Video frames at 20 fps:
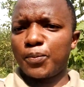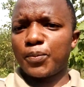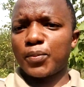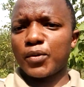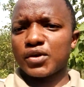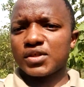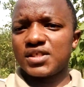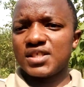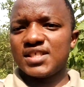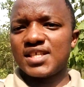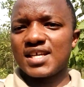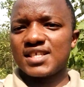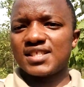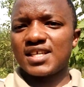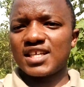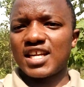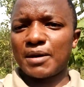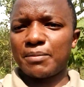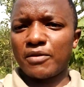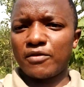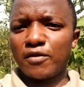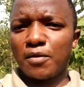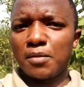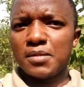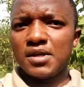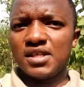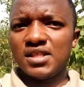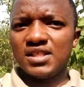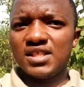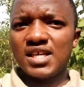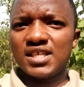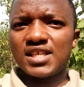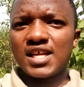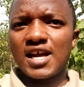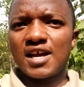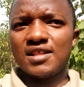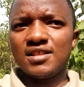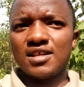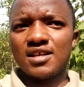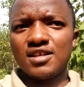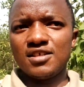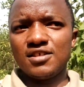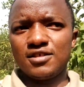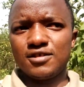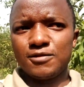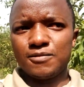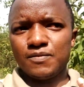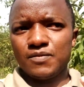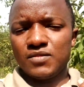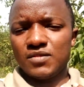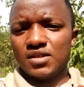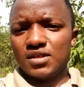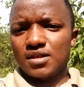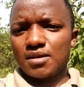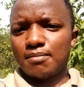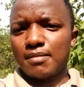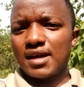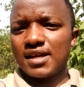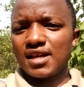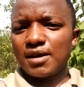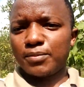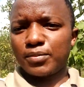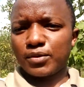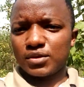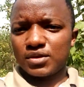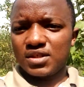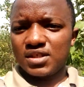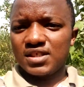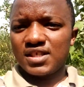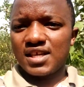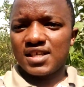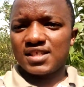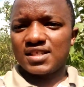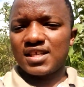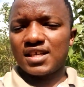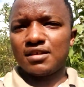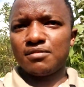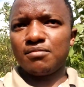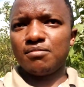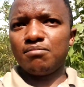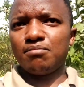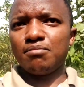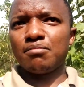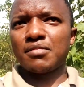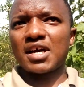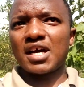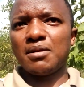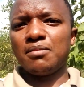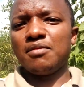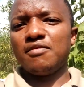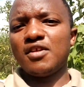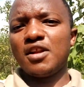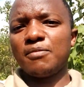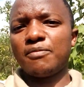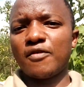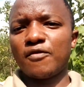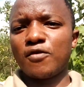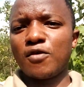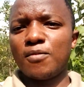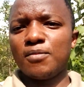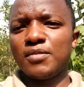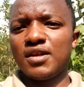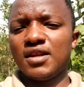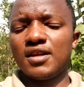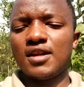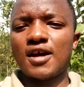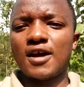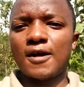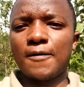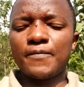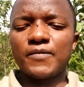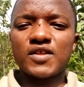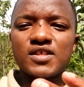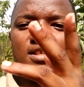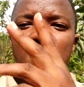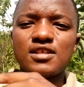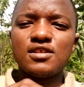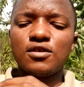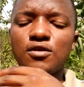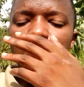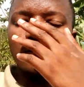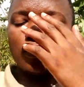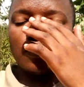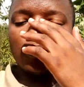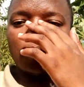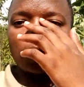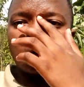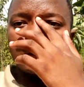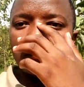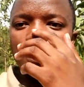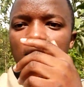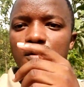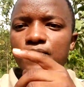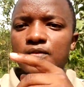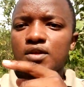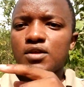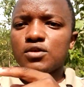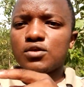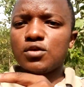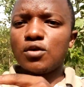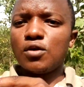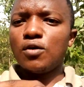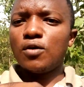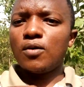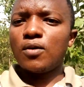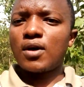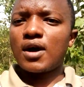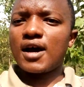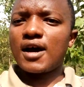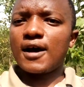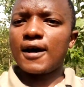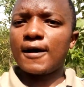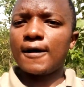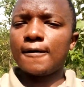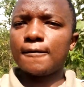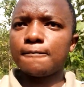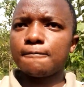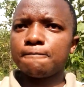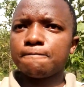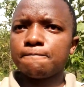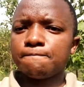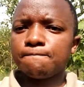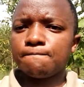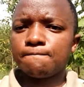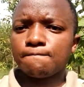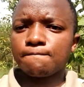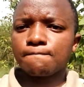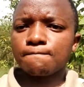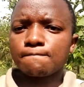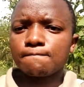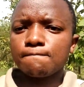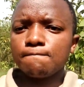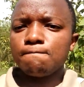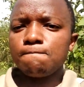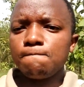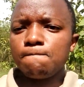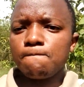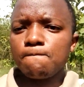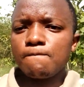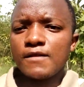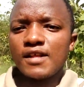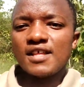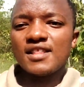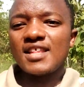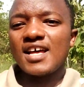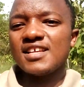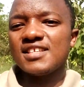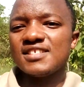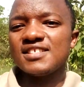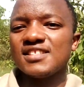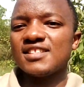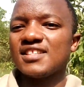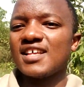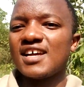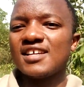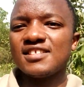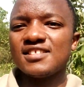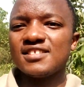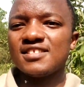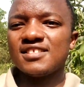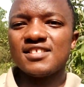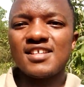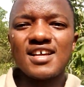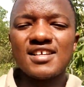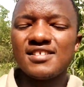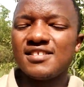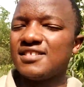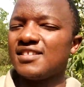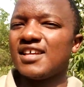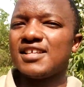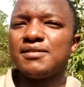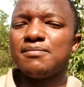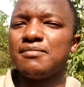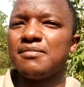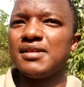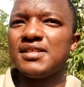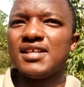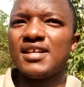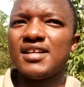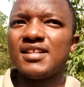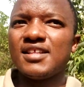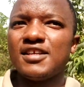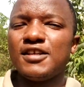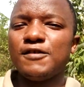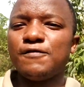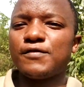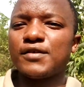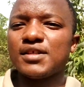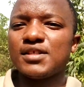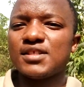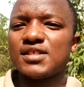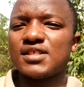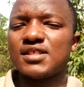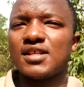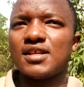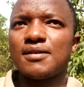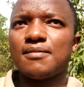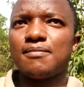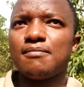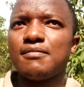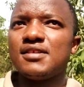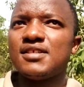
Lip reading: procedures that are performed in theater, and there is minor procedures that can be even performed in surgical ward. So that's majorly the difference.